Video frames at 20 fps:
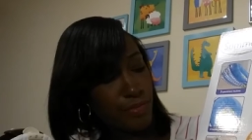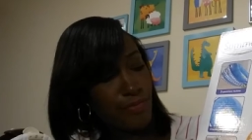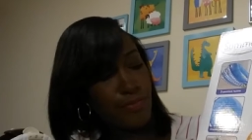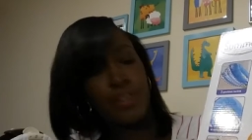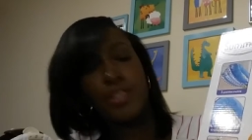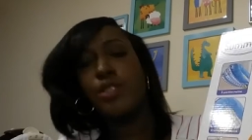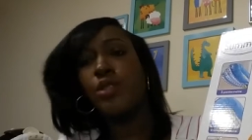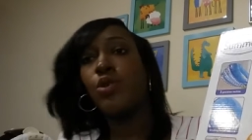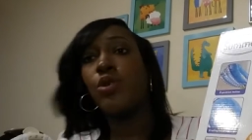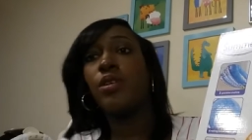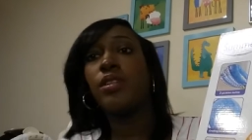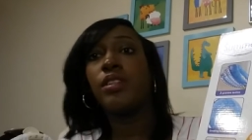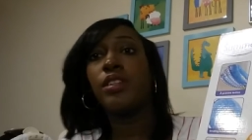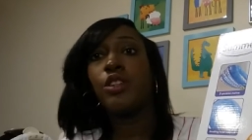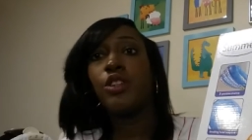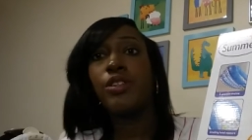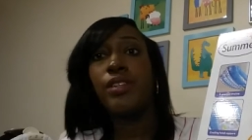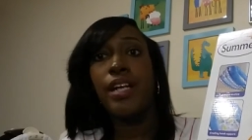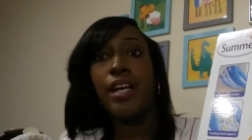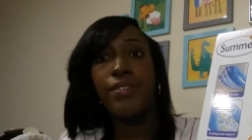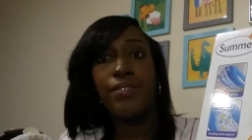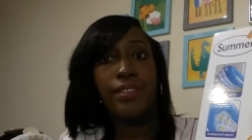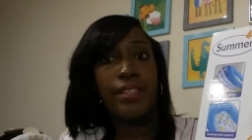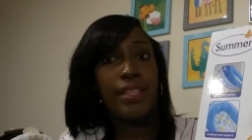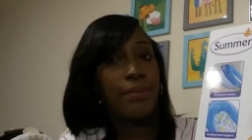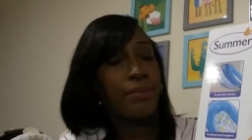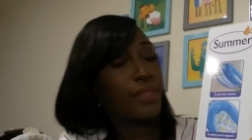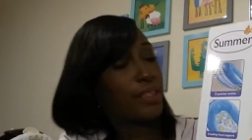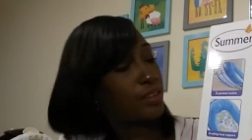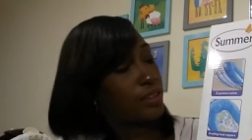for storage or travel
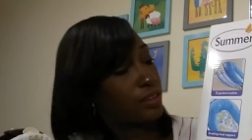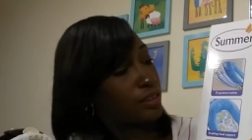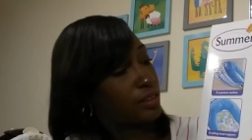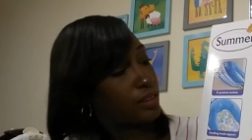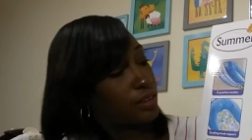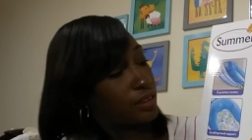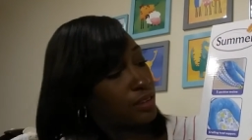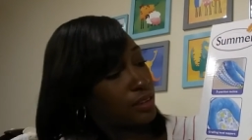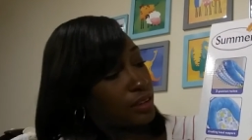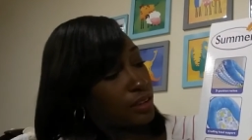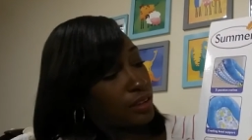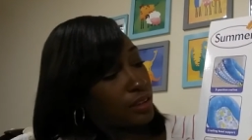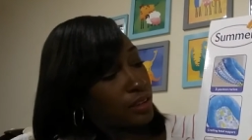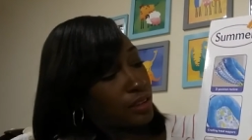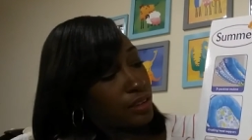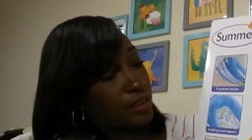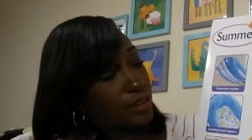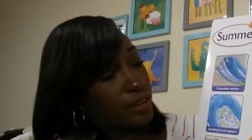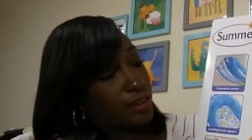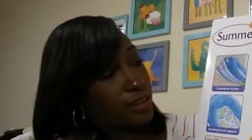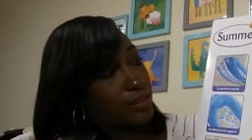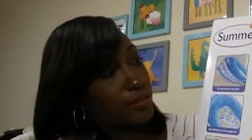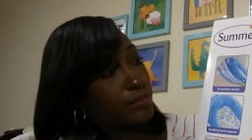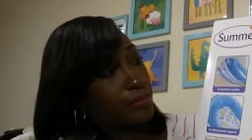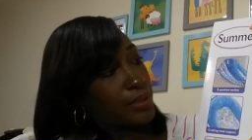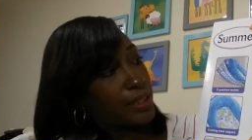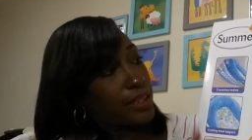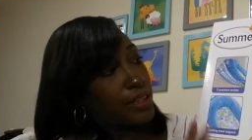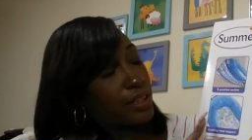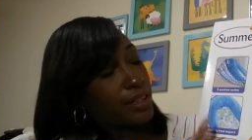I'm not sure
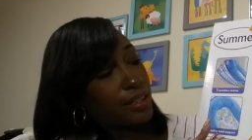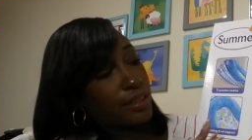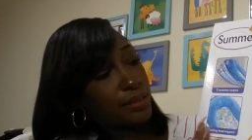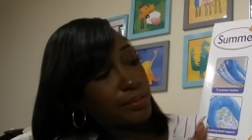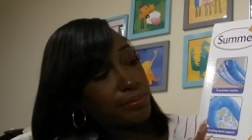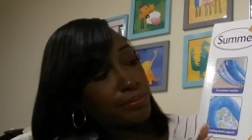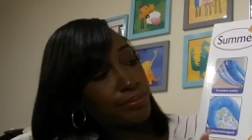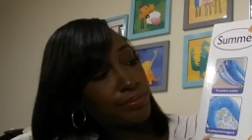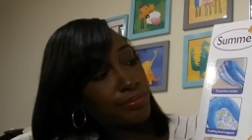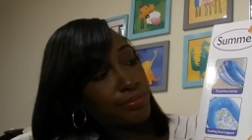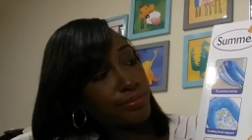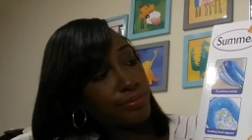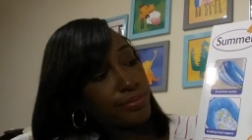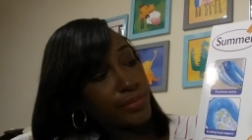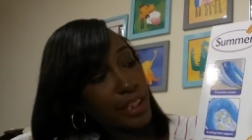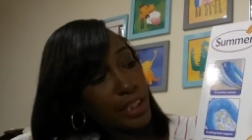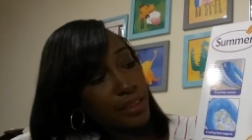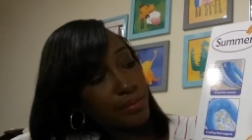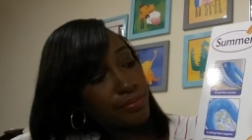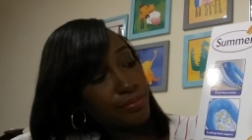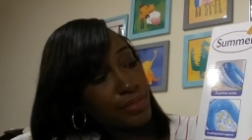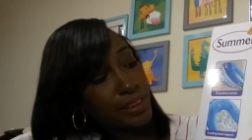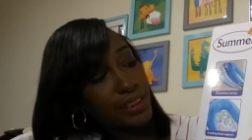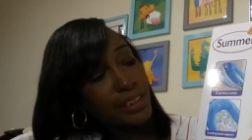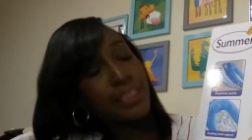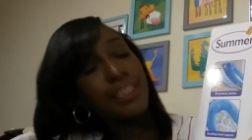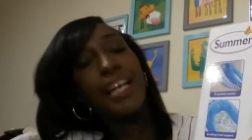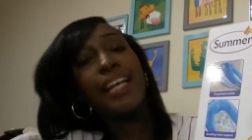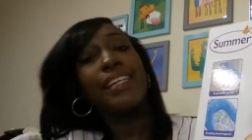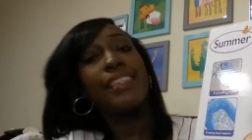but um yeah
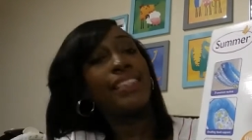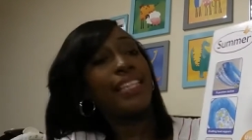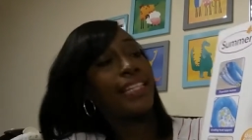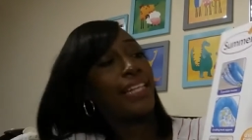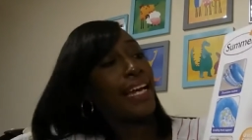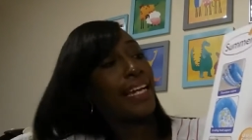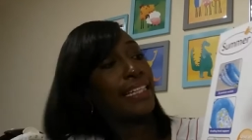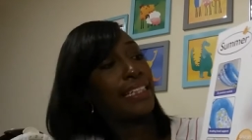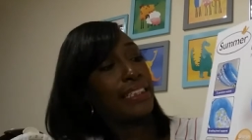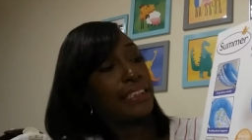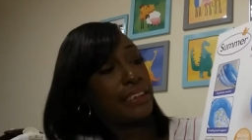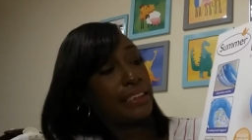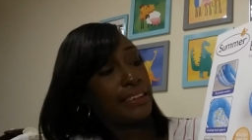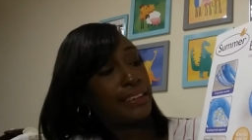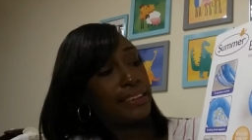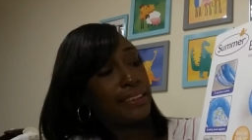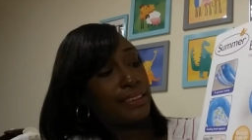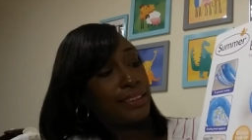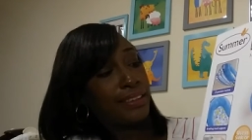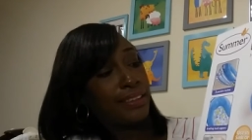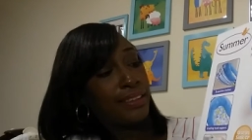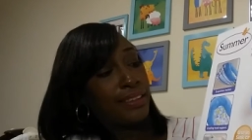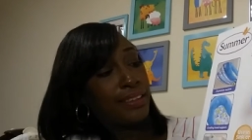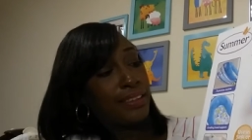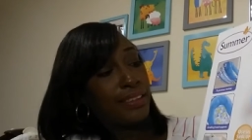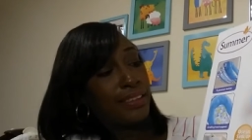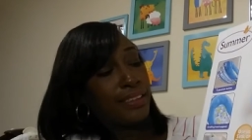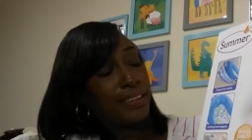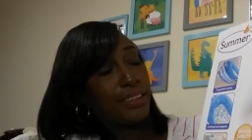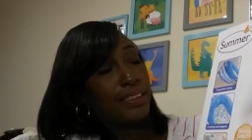it's nice I like it
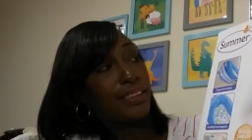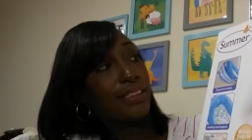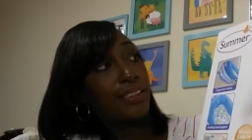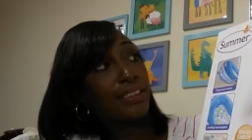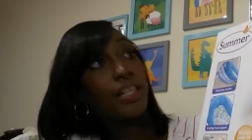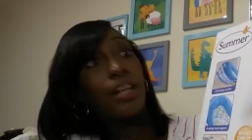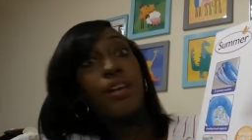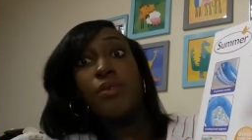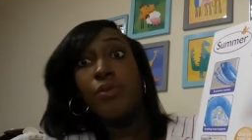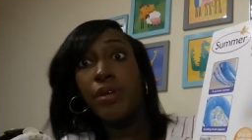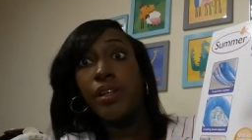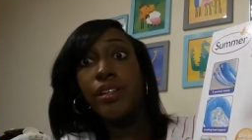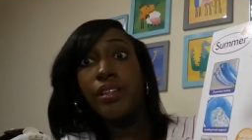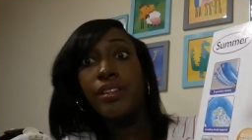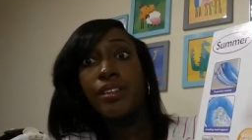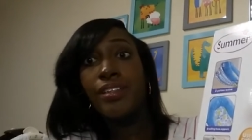it's gonna work